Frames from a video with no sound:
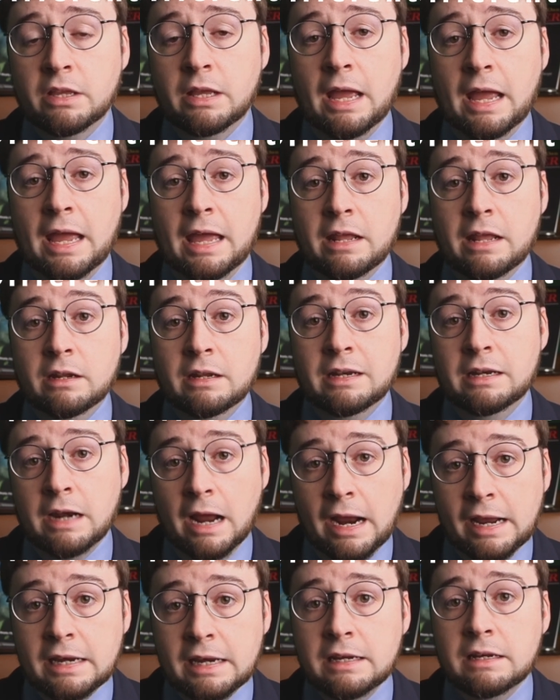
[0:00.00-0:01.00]
and
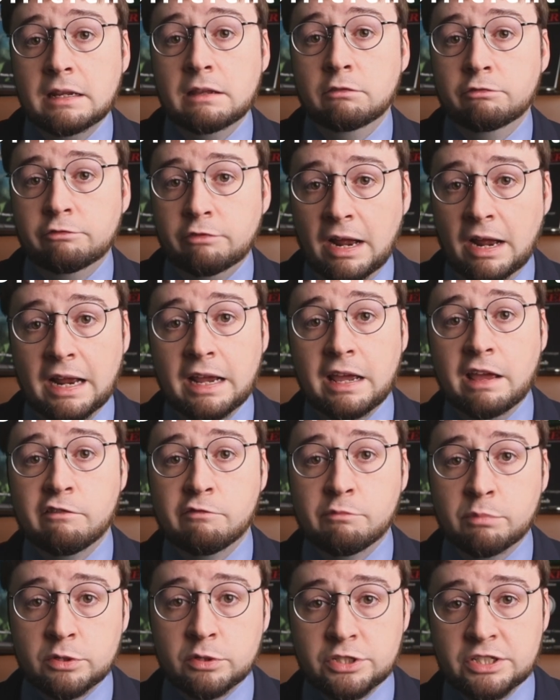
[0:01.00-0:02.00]

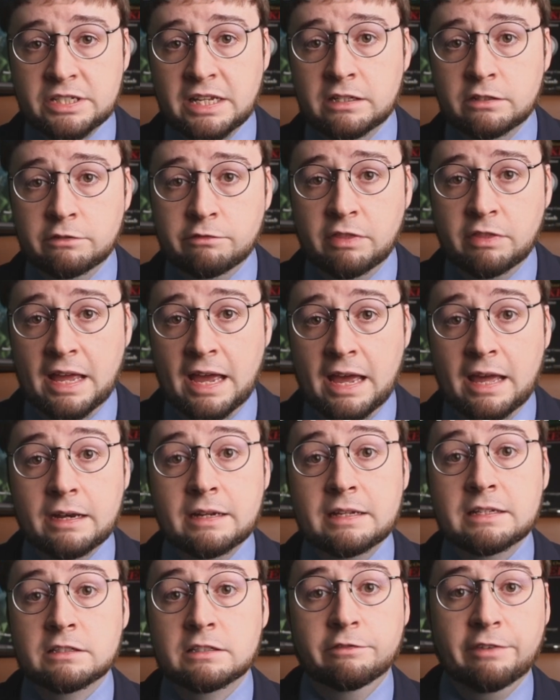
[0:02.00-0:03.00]
95% of that
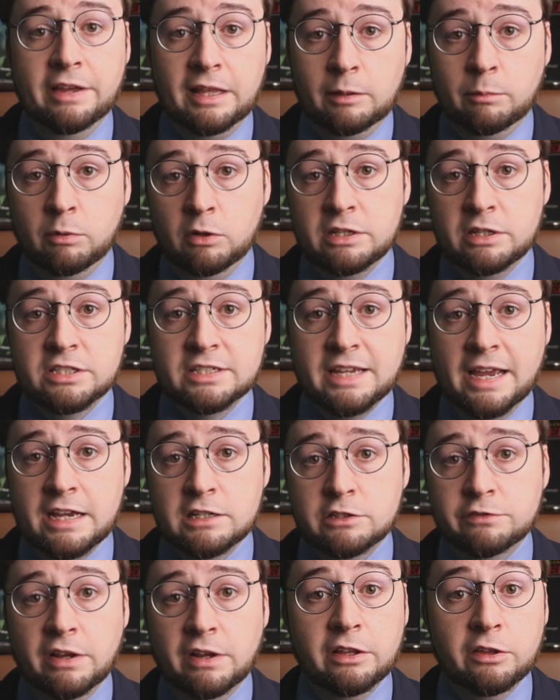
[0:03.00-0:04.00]
is available as
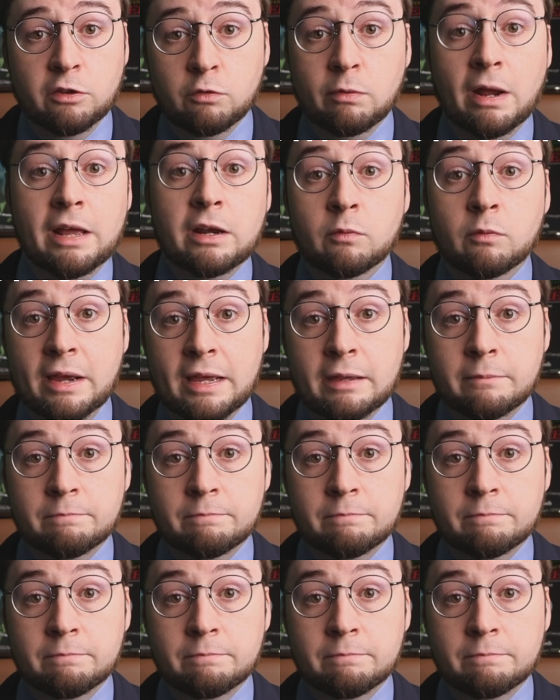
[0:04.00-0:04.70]
cash value right away.